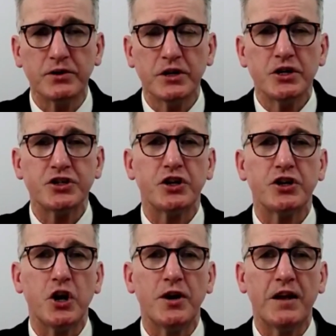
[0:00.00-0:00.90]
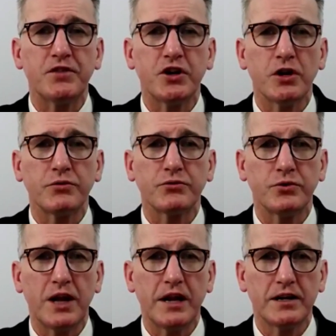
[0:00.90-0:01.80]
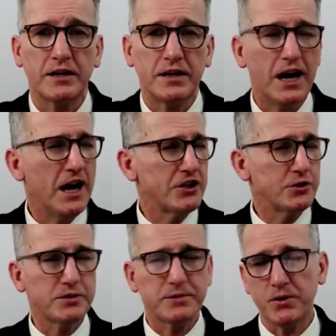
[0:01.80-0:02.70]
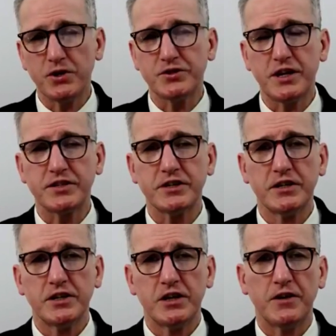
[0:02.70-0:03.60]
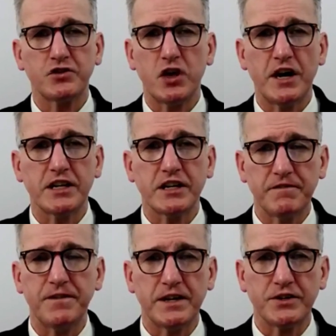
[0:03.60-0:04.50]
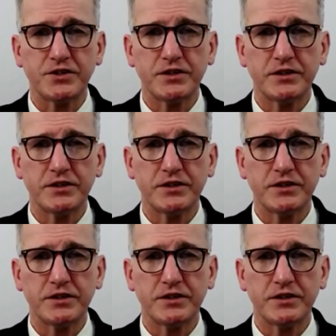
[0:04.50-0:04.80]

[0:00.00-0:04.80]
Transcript: so you don't have to go through that arduous process of trying to convince